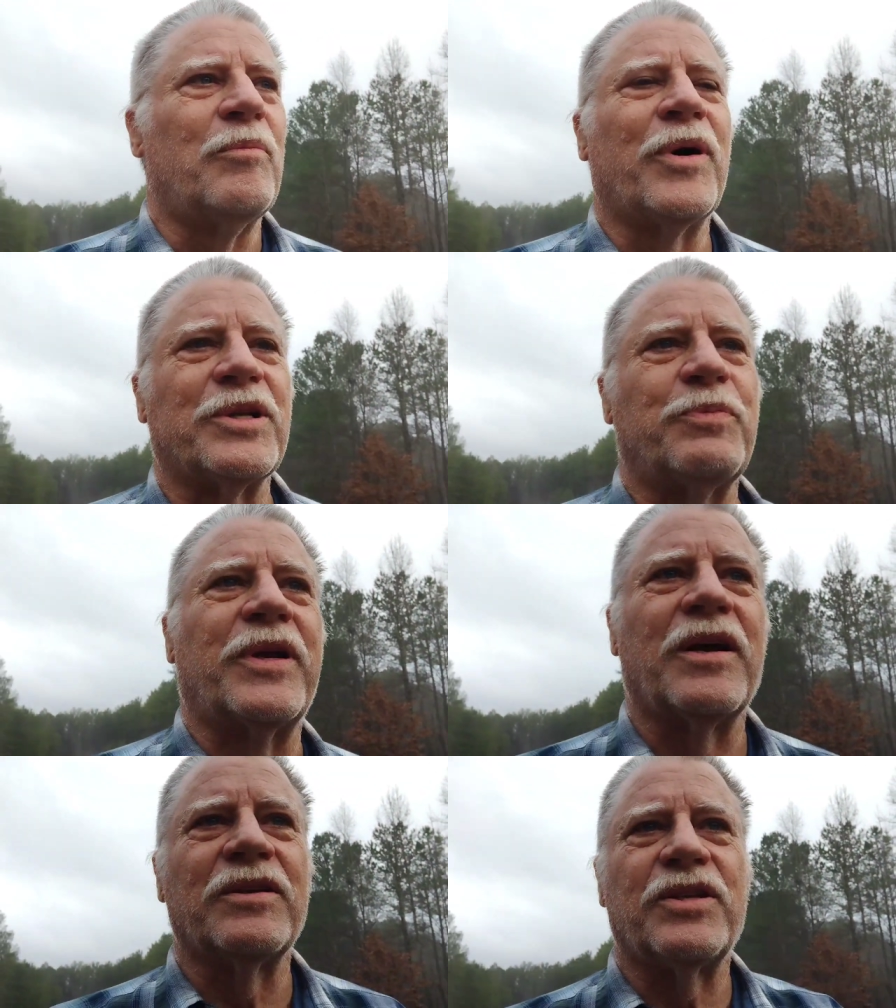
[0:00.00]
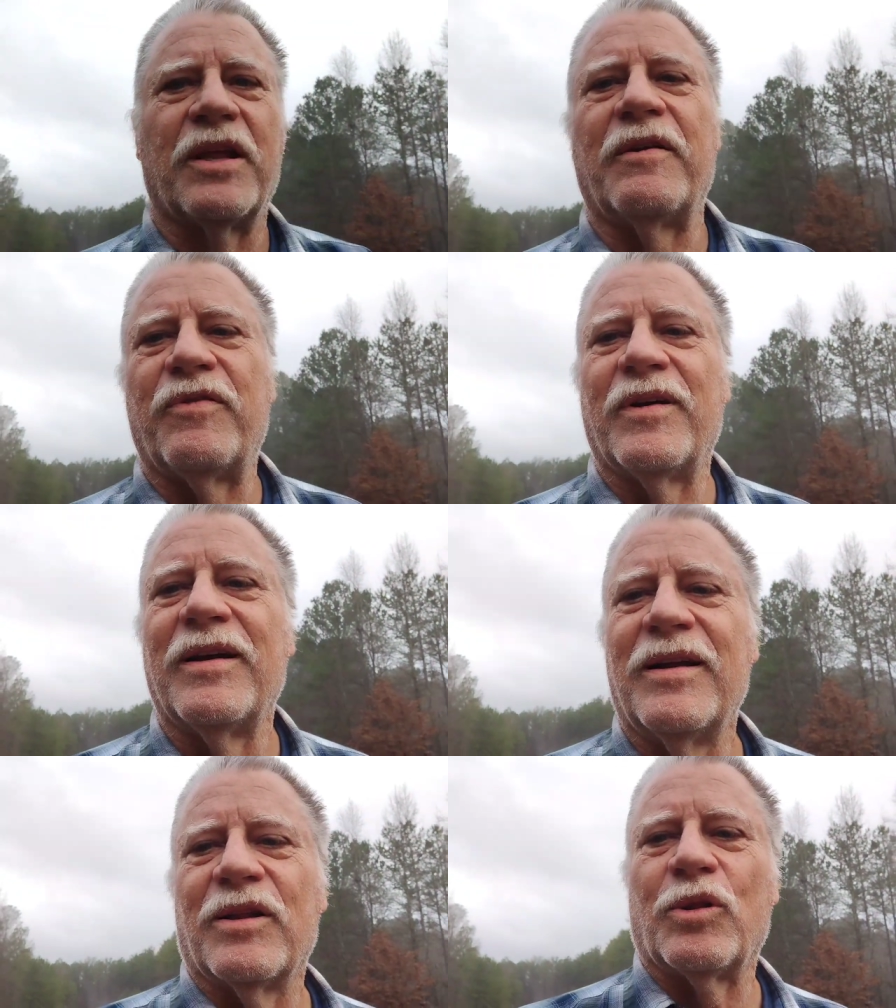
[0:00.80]
But it's because they've
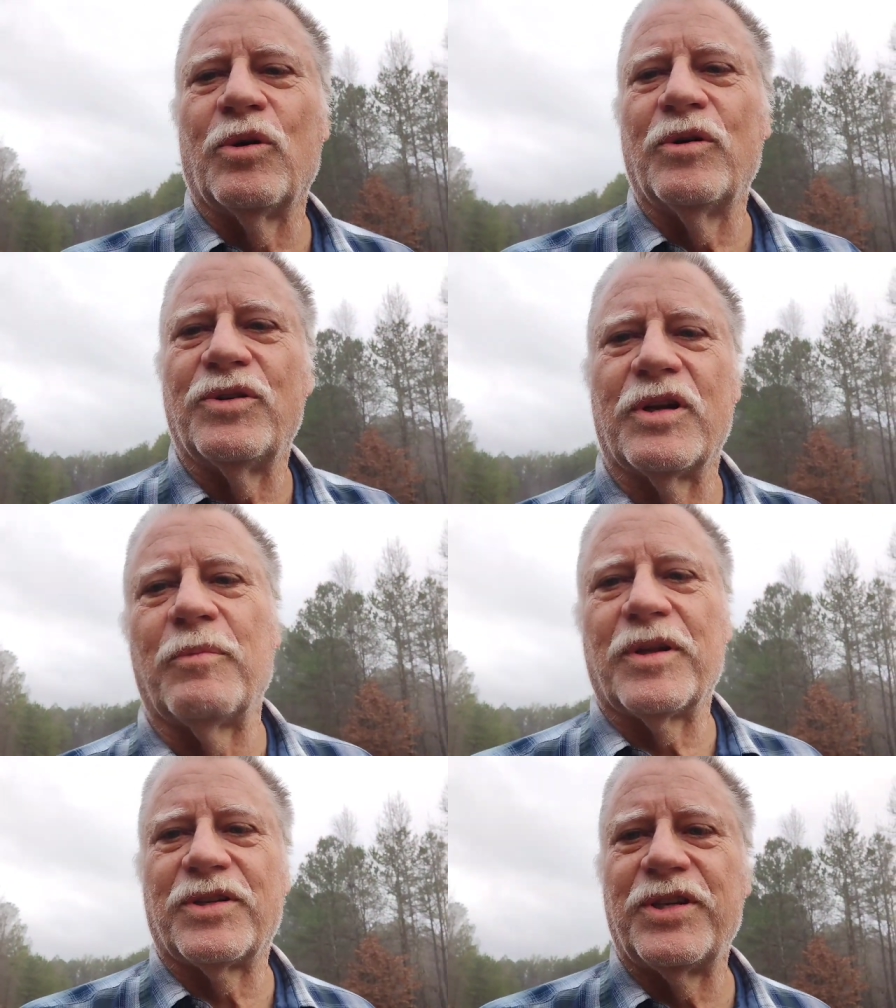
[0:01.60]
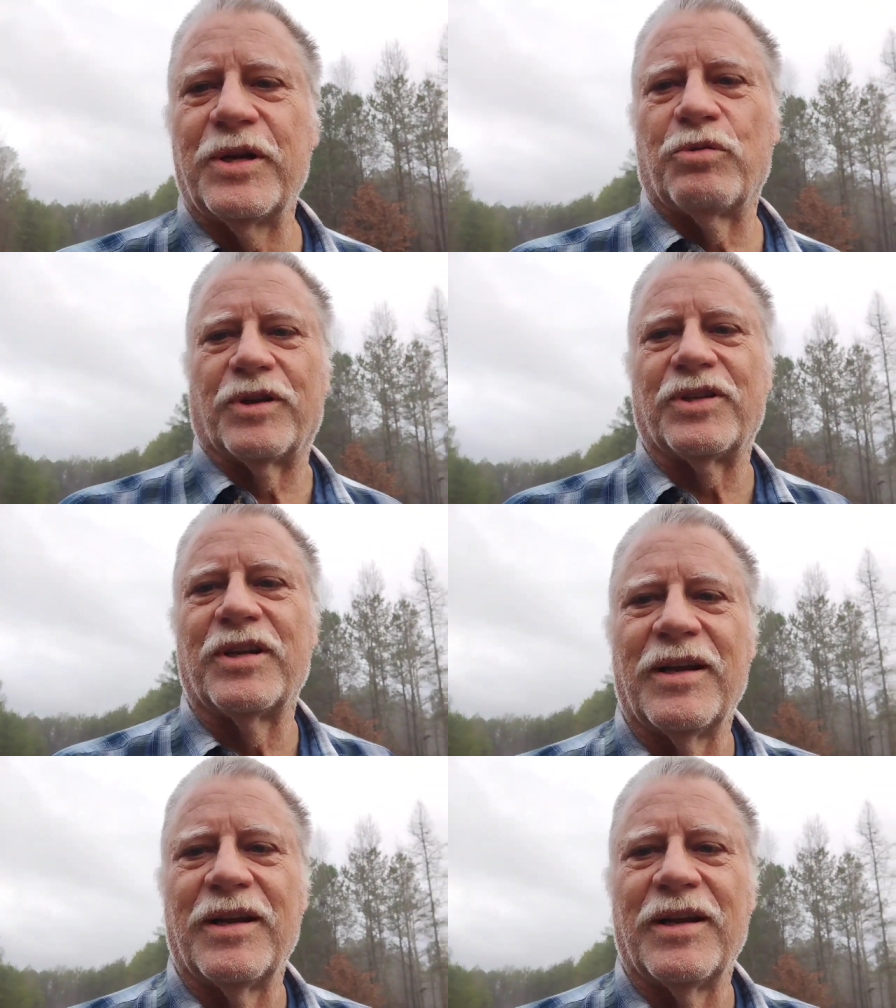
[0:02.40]
learned some of the secrets.